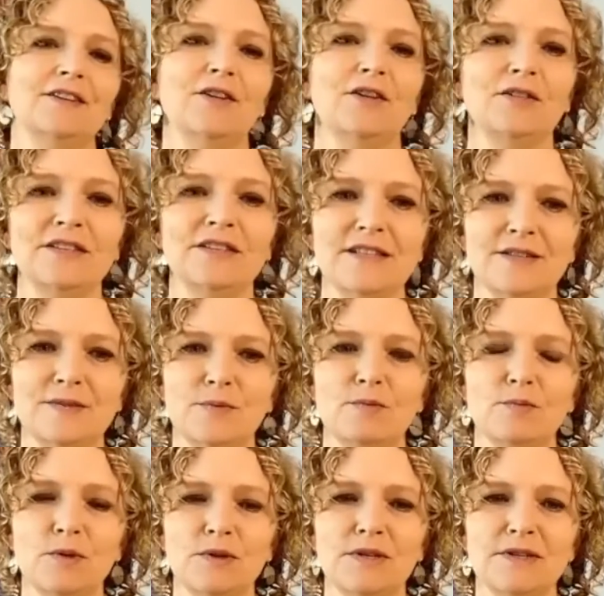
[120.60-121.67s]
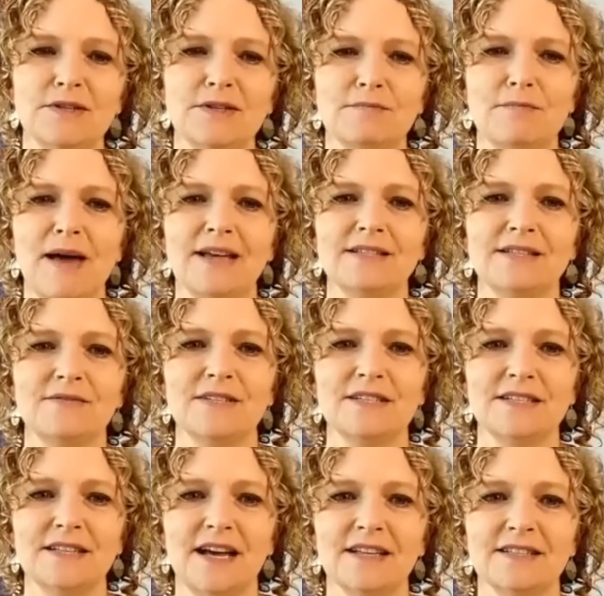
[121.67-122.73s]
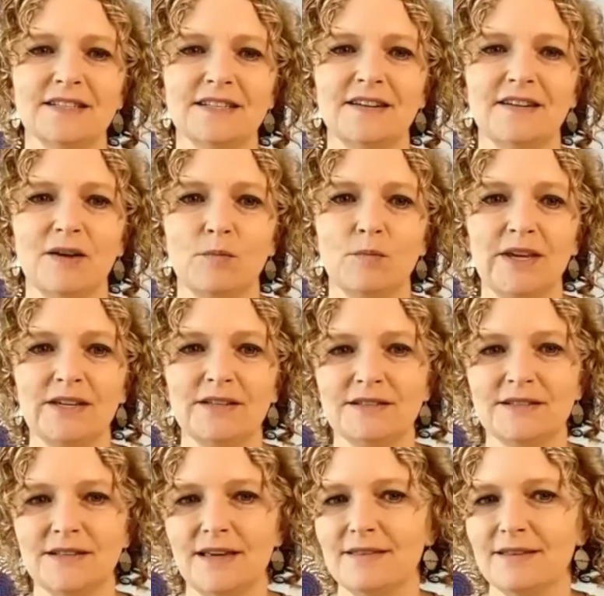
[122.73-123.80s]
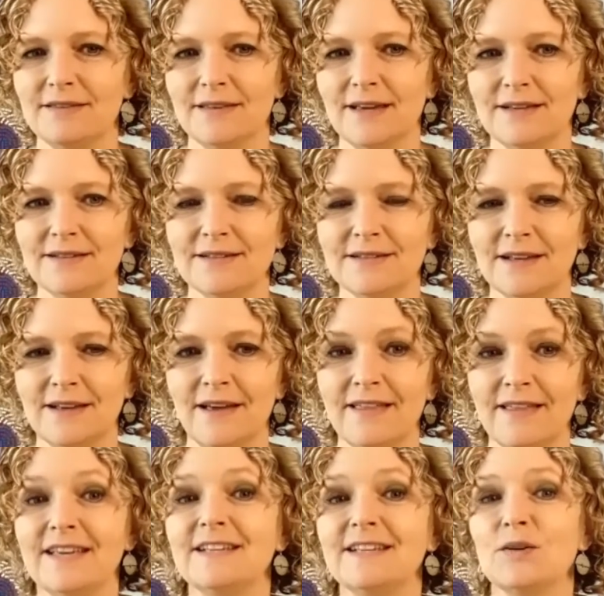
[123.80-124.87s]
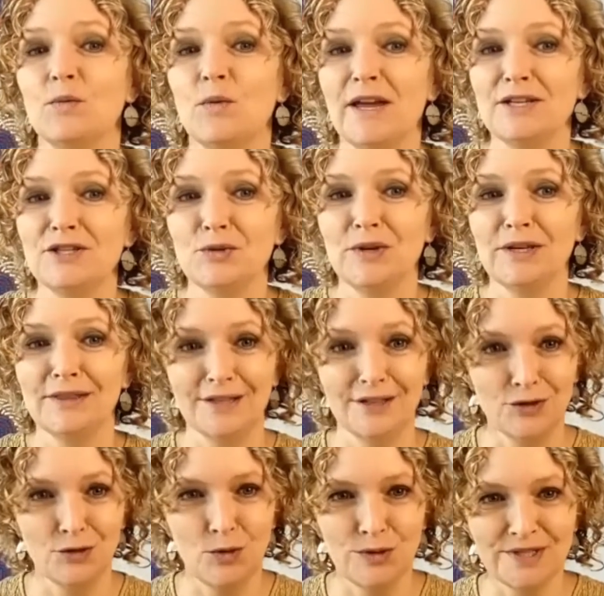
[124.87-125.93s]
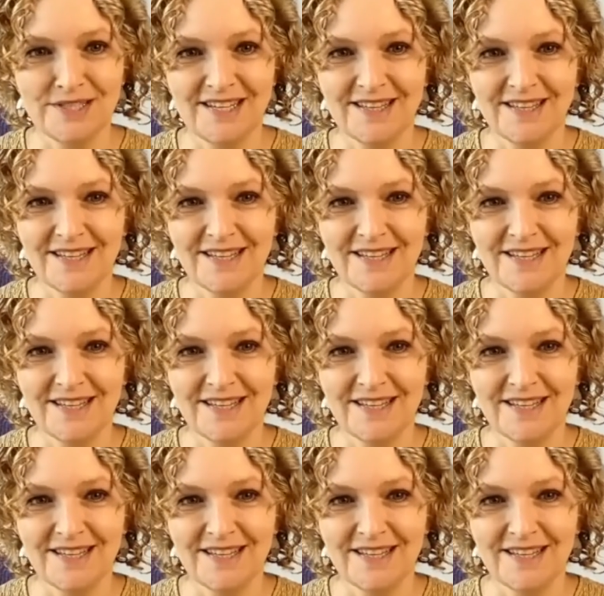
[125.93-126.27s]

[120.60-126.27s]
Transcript: this is a massive disaster, and we can see that there's things that we're doing that are causing